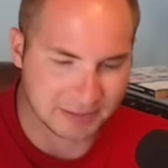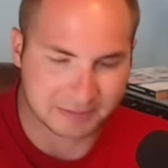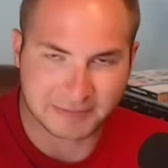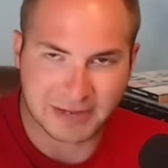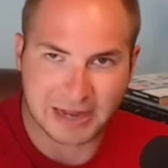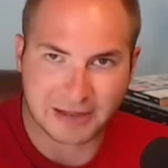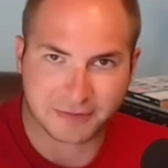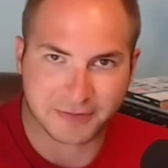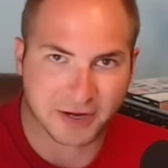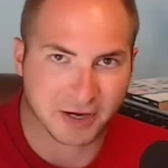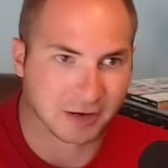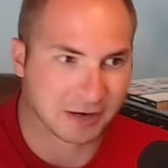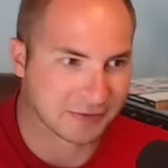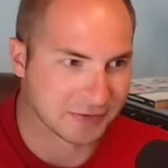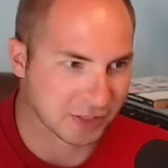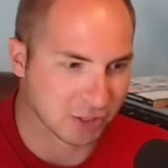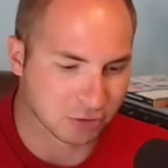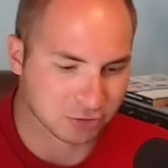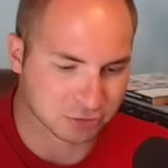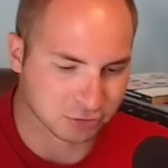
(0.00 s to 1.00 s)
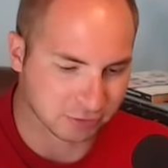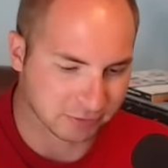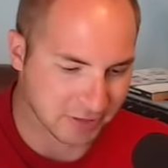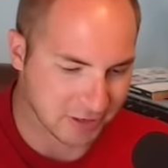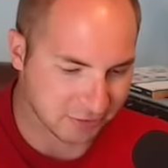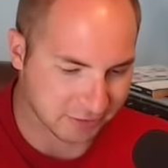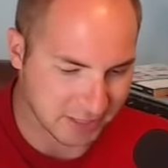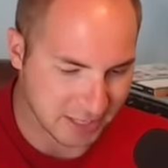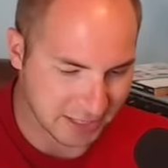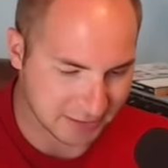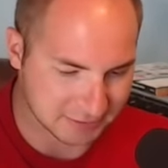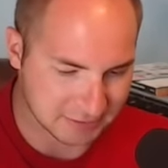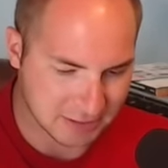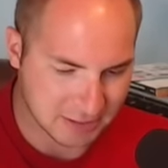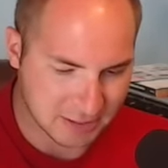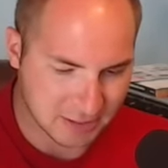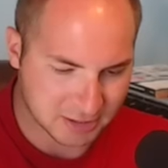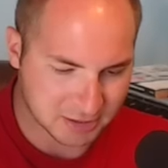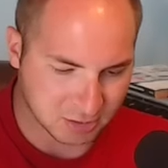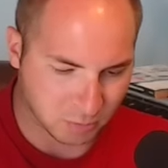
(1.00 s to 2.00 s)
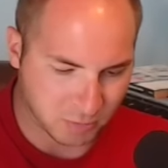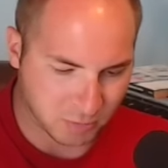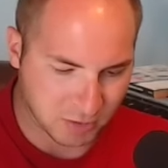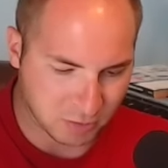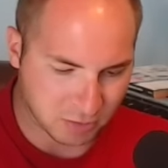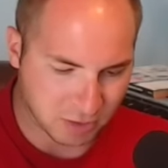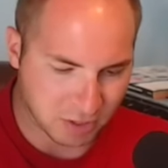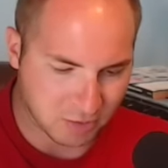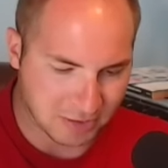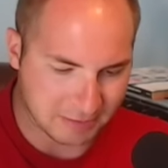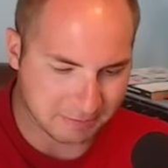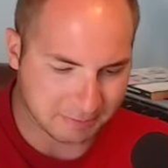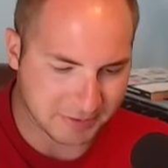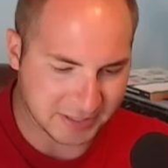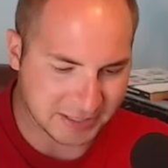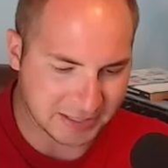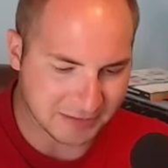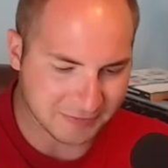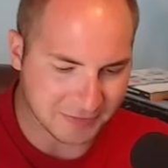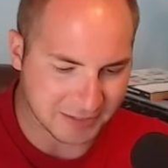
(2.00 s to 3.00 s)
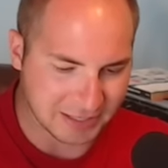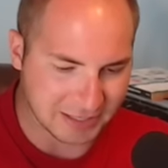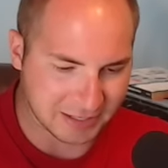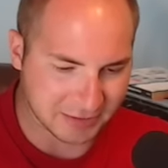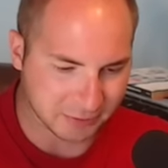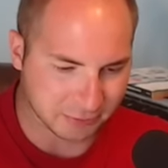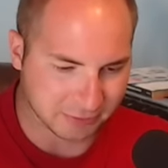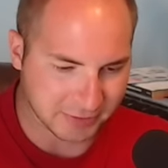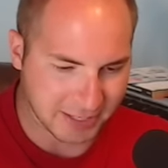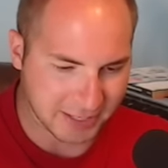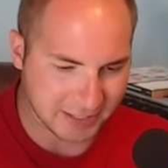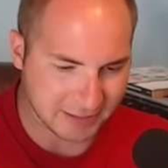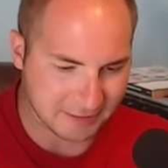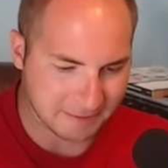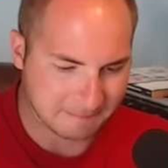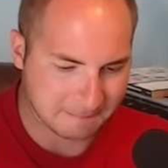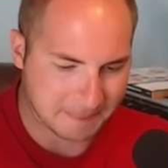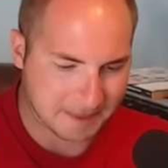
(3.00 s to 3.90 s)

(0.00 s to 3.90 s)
I'm not there at the ultra rare yet, so we will go ahead and begin the King of the Ring,